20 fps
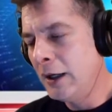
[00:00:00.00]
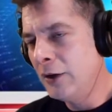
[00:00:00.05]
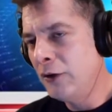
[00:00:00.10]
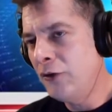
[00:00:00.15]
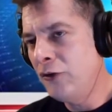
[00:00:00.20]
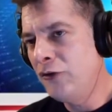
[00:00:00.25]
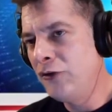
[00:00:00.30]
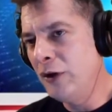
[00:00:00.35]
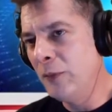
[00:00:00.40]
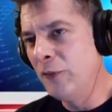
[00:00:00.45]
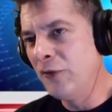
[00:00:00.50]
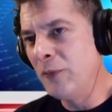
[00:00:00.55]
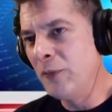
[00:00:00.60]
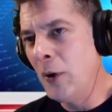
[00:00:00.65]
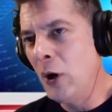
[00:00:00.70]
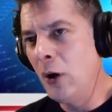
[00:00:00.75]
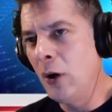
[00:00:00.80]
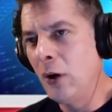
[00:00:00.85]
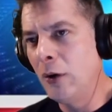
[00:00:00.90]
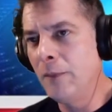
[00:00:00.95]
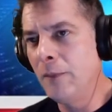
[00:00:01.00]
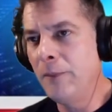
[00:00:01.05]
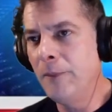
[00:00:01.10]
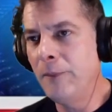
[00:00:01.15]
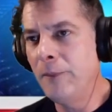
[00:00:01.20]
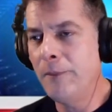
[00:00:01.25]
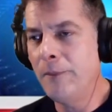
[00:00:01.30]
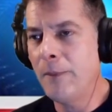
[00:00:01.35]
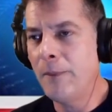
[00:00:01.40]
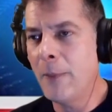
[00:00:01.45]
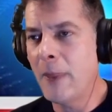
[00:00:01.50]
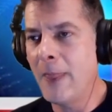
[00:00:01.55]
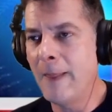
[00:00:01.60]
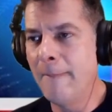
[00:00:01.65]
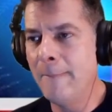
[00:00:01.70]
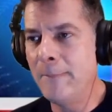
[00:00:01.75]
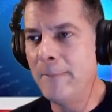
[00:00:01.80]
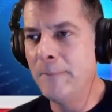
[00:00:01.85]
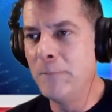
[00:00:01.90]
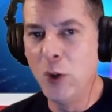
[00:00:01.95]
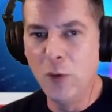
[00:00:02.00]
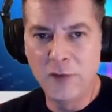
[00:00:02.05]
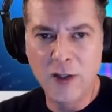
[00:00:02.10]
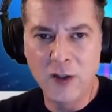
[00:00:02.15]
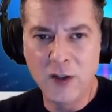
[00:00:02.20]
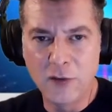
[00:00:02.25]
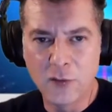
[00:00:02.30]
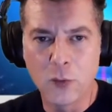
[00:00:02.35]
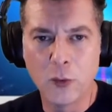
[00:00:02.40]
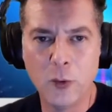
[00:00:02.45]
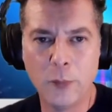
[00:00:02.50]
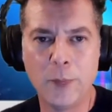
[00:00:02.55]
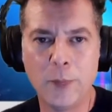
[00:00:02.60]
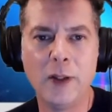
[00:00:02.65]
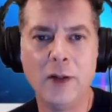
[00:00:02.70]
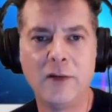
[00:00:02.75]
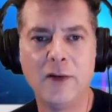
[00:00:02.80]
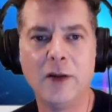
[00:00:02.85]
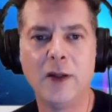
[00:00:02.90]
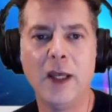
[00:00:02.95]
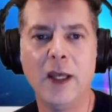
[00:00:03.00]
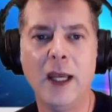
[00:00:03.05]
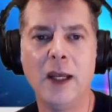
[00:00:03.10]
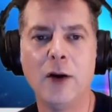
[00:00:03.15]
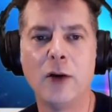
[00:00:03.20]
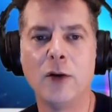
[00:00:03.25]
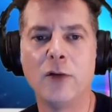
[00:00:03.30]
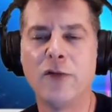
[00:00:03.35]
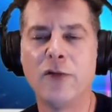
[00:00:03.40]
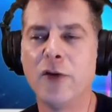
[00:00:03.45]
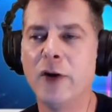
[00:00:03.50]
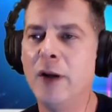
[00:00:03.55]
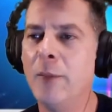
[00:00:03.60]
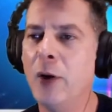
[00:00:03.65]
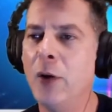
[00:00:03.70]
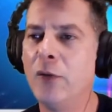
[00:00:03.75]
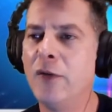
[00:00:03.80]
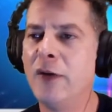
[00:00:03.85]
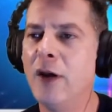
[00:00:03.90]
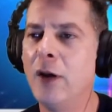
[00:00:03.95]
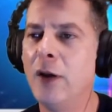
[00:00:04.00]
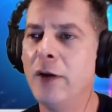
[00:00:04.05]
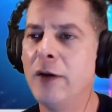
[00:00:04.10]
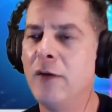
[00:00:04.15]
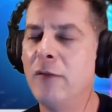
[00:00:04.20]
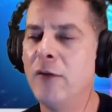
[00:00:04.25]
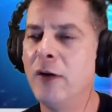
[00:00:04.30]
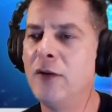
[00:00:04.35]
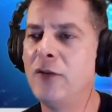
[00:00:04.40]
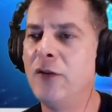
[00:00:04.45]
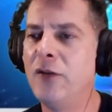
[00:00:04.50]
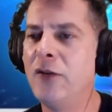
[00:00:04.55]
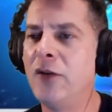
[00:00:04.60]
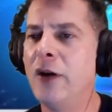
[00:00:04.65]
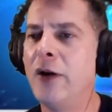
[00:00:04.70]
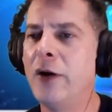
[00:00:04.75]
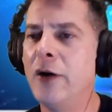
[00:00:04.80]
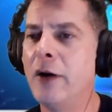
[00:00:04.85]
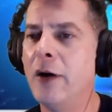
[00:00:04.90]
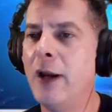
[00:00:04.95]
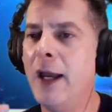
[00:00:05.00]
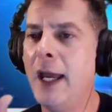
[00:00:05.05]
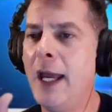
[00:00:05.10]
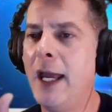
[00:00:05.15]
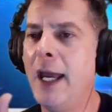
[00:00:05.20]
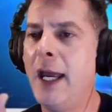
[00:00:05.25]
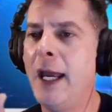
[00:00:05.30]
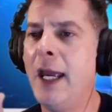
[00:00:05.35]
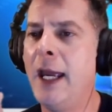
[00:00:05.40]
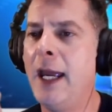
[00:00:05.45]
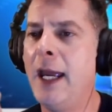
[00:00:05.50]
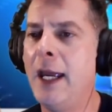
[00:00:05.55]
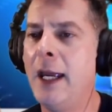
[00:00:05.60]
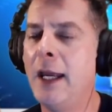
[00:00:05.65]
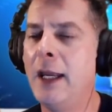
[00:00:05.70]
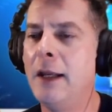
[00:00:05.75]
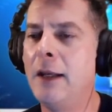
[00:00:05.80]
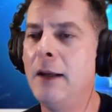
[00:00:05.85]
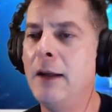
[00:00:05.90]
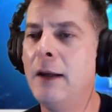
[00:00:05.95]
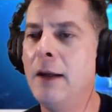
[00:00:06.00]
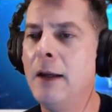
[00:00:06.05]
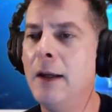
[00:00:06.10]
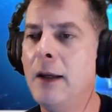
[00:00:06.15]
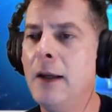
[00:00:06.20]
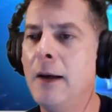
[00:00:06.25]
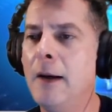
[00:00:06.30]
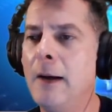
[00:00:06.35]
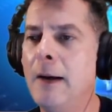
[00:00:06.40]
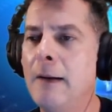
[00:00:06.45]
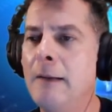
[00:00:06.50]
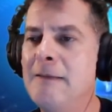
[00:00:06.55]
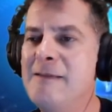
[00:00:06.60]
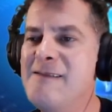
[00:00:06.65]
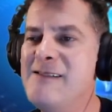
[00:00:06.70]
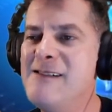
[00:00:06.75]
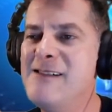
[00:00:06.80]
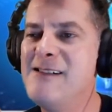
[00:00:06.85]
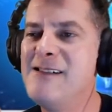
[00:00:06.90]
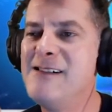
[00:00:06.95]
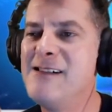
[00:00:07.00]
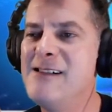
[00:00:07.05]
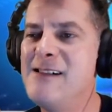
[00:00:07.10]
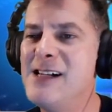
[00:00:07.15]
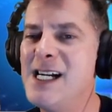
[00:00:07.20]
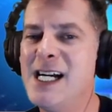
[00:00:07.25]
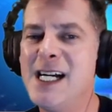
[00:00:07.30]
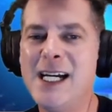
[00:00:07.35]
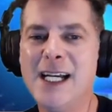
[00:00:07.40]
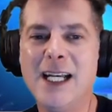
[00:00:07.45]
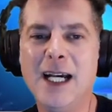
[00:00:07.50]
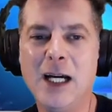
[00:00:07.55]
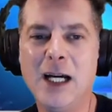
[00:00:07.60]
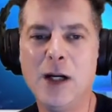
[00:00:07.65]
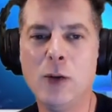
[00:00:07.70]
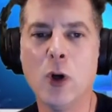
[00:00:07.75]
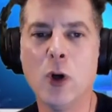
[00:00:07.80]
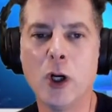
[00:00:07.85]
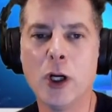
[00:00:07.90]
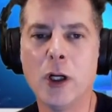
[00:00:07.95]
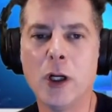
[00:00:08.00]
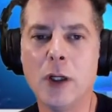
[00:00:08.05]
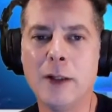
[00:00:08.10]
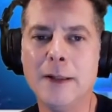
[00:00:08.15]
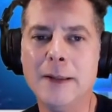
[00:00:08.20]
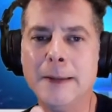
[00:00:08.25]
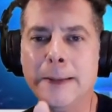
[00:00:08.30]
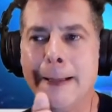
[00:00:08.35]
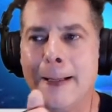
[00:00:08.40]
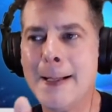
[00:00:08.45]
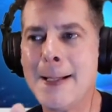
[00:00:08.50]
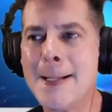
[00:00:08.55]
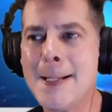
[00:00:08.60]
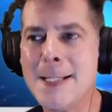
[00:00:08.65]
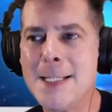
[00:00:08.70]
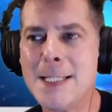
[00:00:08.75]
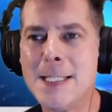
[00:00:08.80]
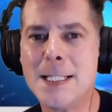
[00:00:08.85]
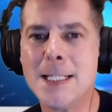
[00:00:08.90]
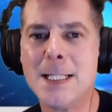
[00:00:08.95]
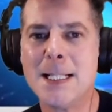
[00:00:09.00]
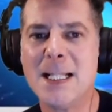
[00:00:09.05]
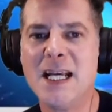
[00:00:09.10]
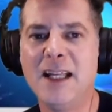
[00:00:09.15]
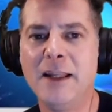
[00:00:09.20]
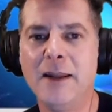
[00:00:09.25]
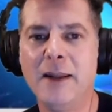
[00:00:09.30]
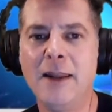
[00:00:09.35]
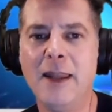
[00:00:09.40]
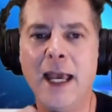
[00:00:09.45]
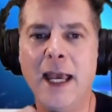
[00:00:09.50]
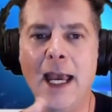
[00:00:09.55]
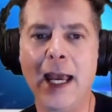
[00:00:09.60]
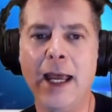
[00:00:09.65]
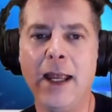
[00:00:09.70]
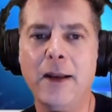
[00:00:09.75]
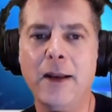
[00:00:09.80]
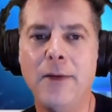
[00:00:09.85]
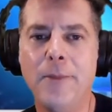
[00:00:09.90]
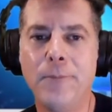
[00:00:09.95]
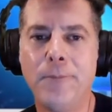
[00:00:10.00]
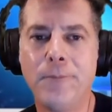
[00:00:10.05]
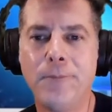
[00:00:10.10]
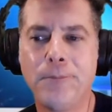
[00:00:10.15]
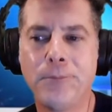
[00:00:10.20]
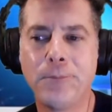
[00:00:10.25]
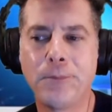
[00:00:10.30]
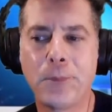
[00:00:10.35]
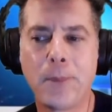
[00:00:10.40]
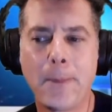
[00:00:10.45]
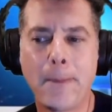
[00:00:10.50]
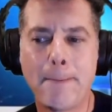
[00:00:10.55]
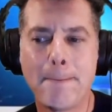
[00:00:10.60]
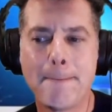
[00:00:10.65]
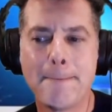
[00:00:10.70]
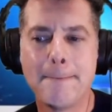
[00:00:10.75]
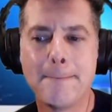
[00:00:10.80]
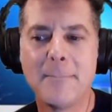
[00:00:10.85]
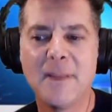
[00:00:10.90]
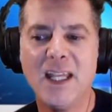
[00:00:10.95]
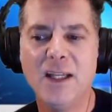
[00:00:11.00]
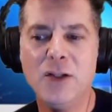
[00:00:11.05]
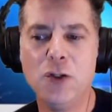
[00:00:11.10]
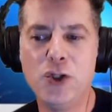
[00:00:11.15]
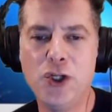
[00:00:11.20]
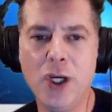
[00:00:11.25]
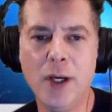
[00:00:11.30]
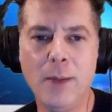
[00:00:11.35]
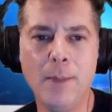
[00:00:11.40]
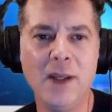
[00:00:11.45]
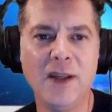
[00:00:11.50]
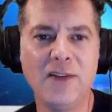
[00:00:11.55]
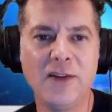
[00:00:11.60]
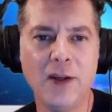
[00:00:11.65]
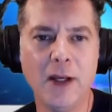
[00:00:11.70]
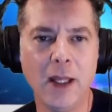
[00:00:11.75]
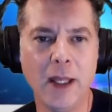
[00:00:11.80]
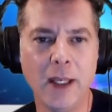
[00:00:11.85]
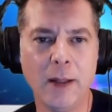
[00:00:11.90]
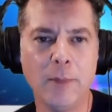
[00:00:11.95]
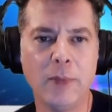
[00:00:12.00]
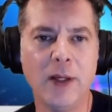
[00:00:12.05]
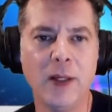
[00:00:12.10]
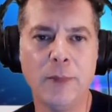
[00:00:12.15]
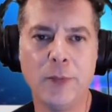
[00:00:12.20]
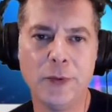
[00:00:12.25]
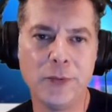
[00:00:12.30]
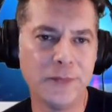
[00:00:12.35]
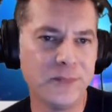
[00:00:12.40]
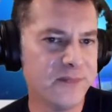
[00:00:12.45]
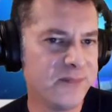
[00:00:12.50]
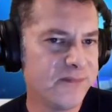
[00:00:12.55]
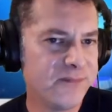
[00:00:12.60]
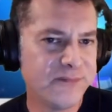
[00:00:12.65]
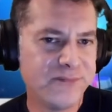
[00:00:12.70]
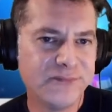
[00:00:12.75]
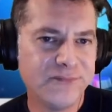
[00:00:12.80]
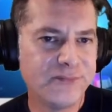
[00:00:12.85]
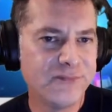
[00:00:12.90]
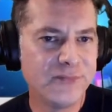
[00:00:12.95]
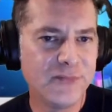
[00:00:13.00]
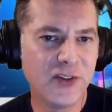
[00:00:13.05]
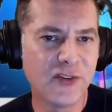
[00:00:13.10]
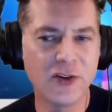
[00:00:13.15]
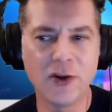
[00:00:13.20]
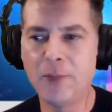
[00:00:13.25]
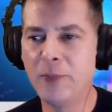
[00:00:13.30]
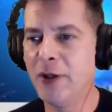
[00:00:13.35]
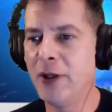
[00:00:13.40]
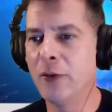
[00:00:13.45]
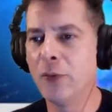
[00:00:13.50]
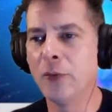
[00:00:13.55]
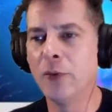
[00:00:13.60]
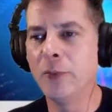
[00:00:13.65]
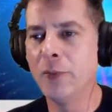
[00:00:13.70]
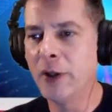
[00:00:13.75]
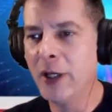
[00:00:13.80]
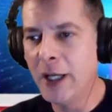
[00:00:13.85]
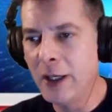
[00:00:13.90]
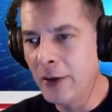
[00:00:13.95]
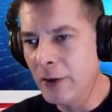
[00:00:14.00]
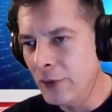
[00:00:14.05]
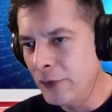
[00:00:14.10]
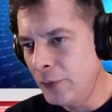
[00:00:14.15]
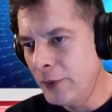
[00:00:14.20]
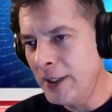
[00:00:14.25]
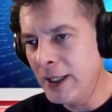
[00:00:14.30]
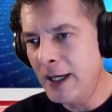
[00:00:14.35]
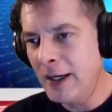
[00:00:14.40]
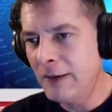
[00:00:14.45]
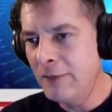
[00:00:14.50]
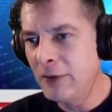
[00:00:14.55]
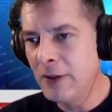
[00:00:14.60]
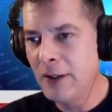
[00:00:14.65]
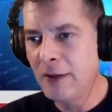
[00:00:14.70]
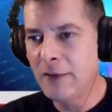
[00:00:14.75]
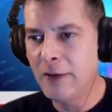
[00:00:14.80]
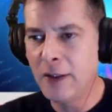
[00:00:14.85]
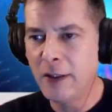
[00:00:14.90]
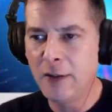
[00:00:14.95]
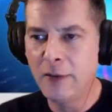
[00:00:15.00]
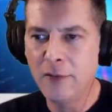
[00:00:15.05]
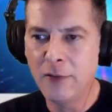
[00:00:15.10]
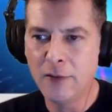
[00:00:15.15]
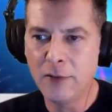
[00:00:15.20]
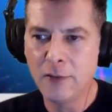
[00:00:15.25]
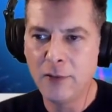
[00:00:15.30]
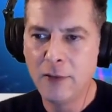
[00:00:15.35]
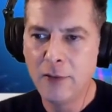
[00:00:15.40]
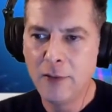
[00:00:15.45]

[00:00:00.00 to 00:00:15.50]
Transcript: Jim Small moved his group into the Ahern Freedom Hotel and Convention Center, and I got word that Jim is telling people, this could be a rumor, I don't know, do we have anything to,